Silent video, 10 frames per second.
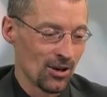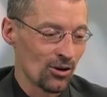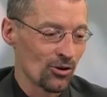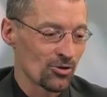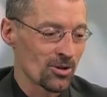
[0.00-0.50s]

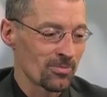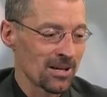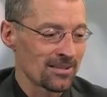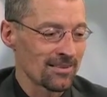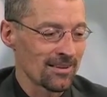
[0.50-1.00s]
You know,
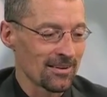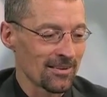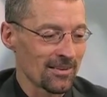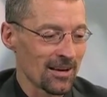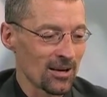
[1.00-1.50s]
sometimes at the end of
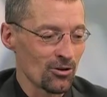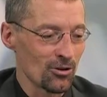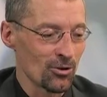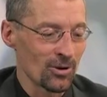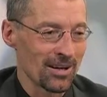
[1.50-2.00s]
the day, you know,
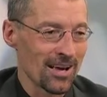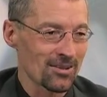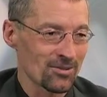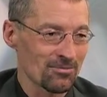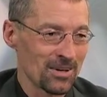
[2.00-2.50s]
you can
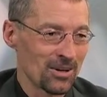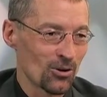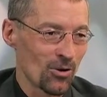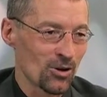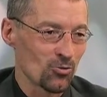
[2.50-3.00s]
ask
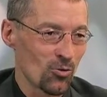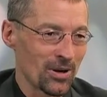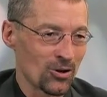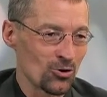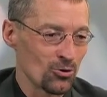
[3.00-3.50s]
Christ, well, what
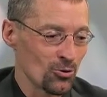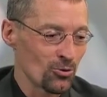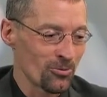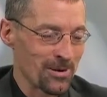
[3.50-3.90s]
did you do through my